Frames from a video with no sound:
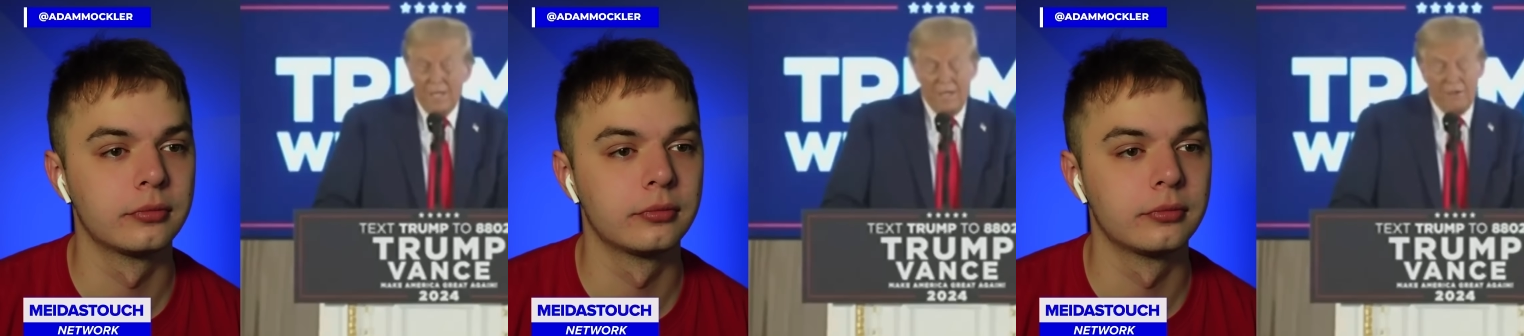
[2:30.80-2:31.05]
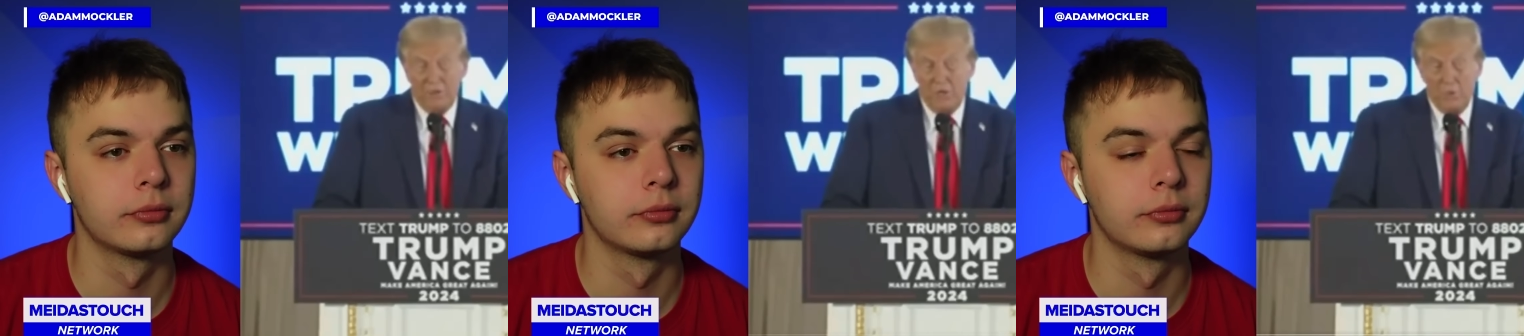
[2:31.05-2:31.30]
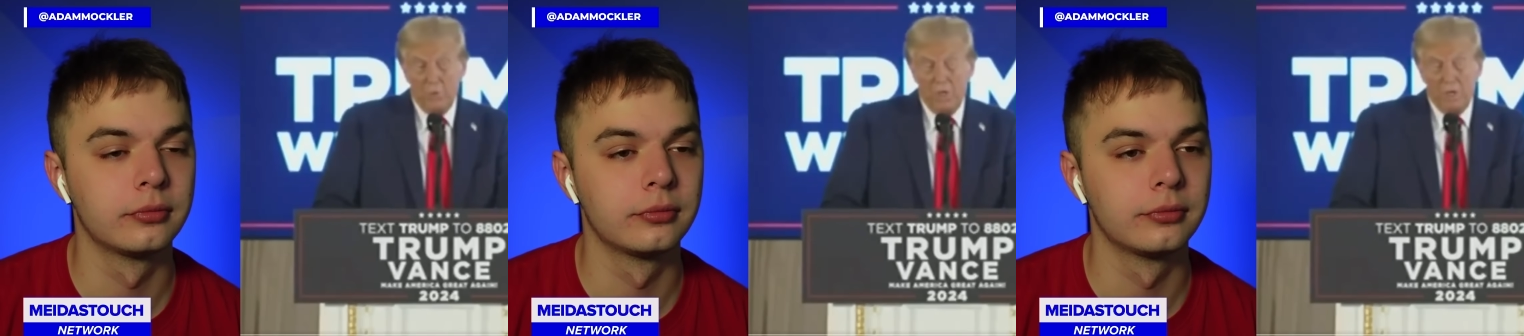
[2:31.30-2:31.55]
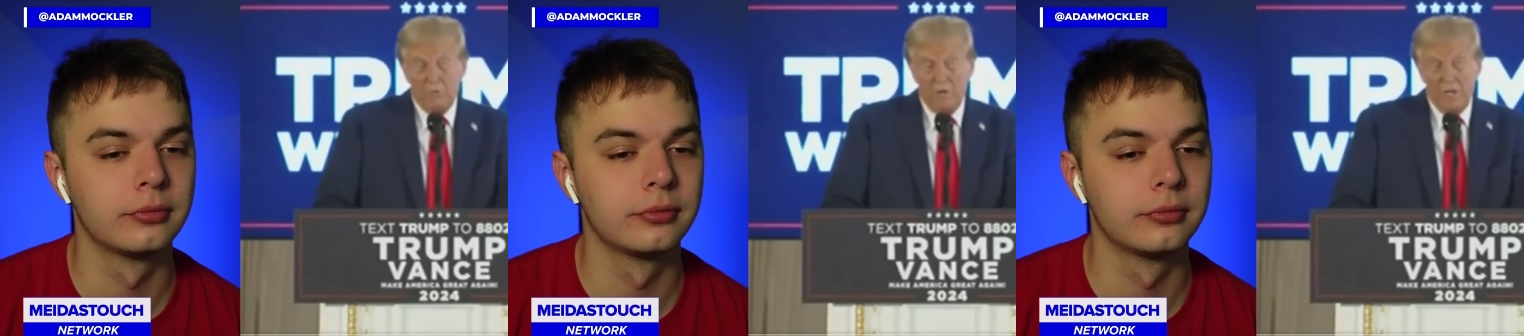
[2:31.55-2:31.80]
Speaker 1: And I tell
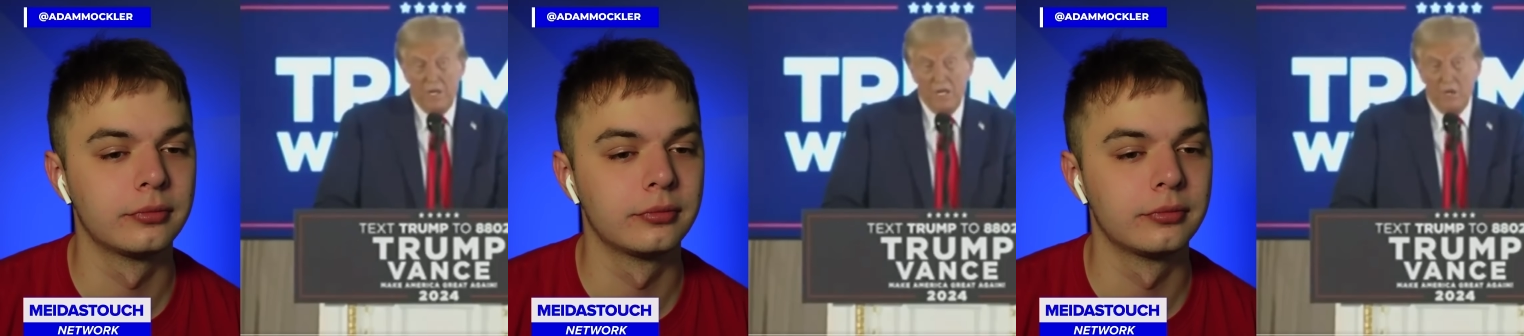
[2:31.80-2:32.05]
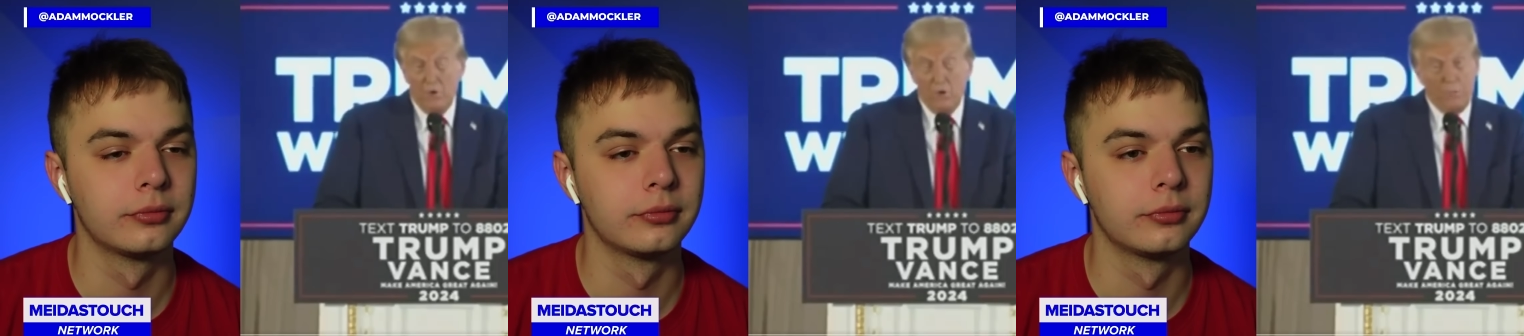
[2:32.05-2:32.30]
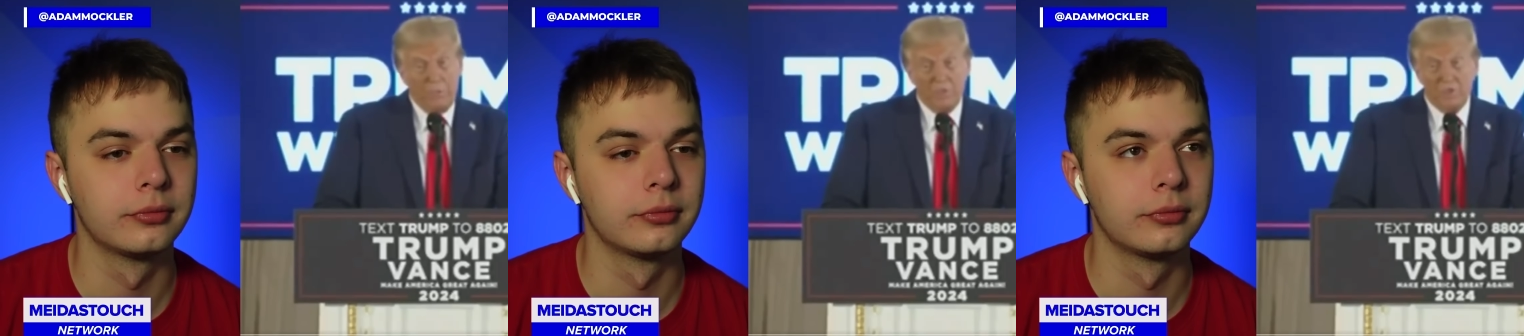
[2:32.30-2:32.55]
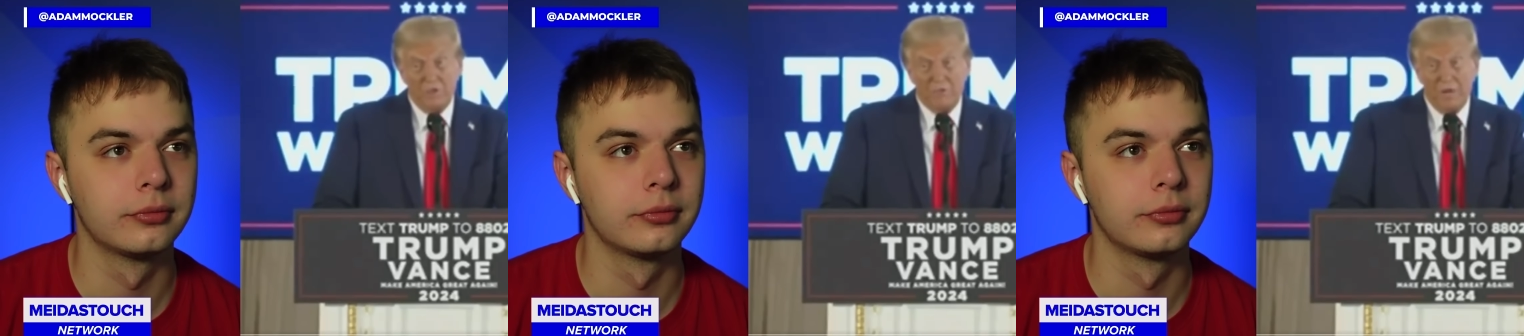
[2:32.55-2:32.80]
you what, right now,
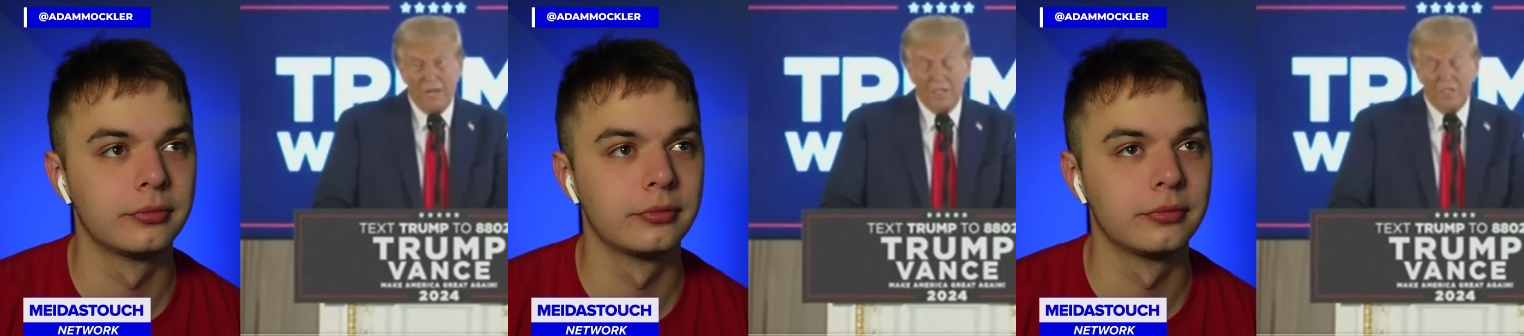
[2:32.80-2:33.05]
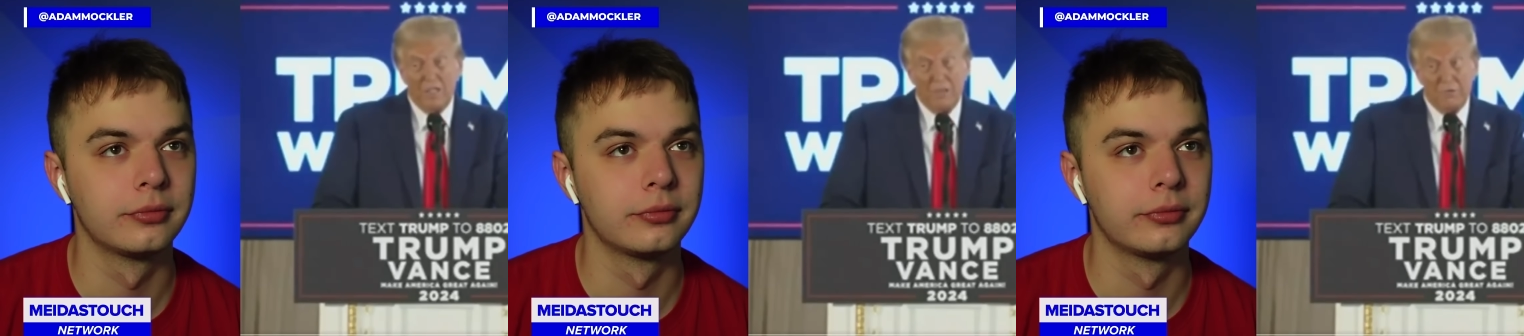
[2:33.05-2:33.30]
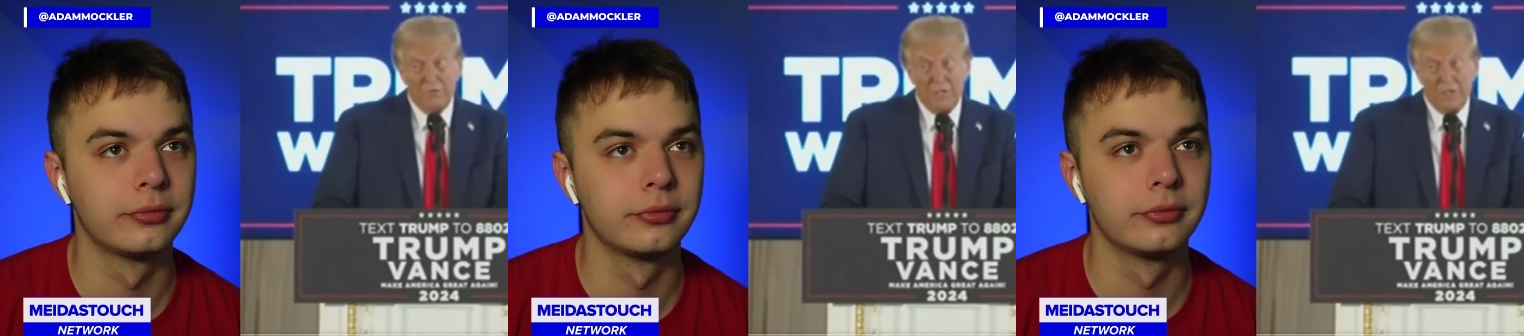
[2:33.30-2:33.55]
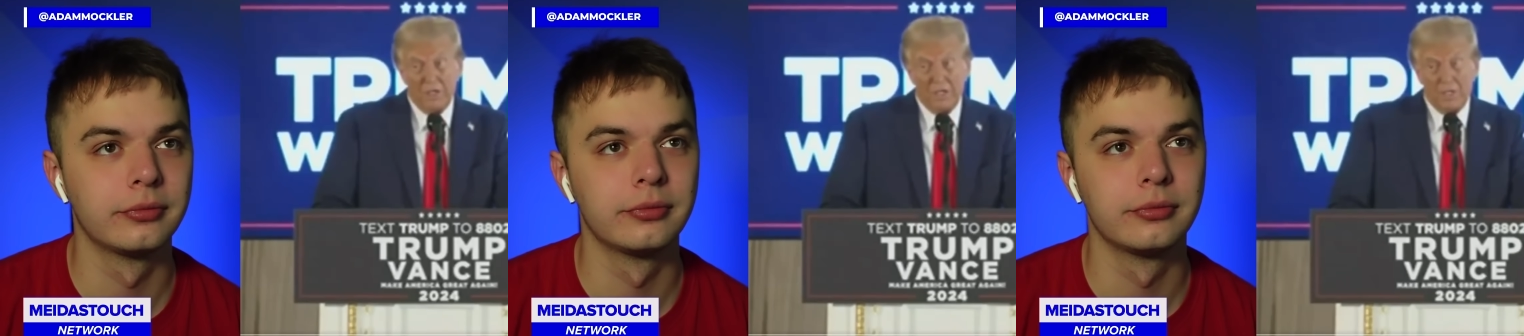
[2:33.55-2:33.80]
nobody's ever had
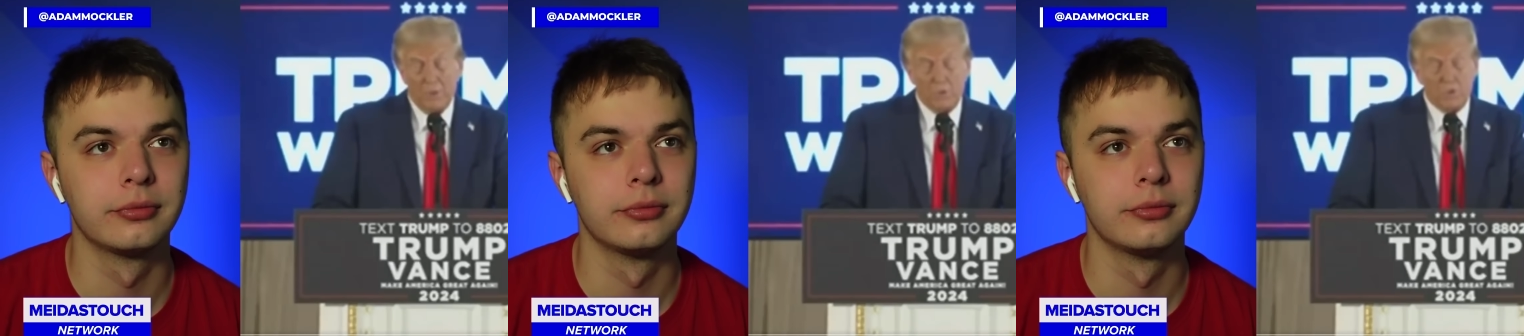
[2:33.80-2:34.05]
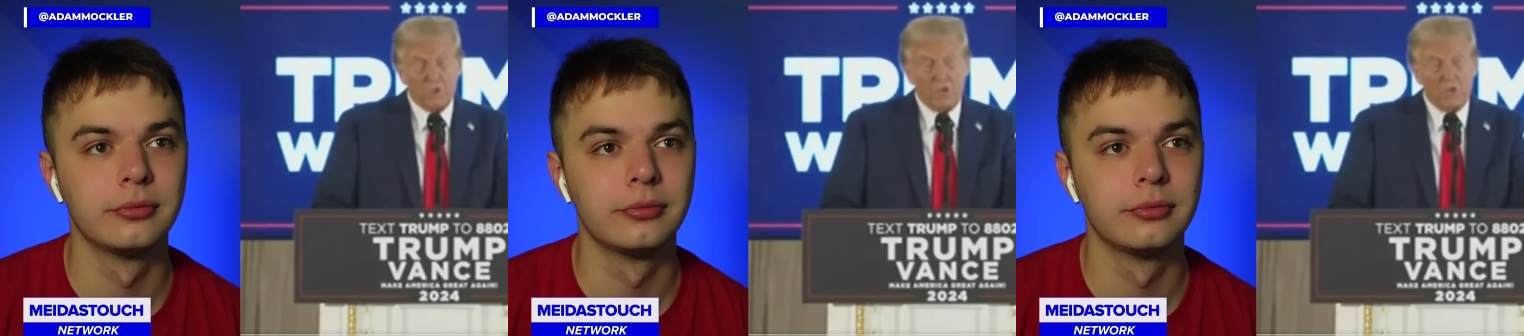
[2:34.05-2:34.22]
love like that. That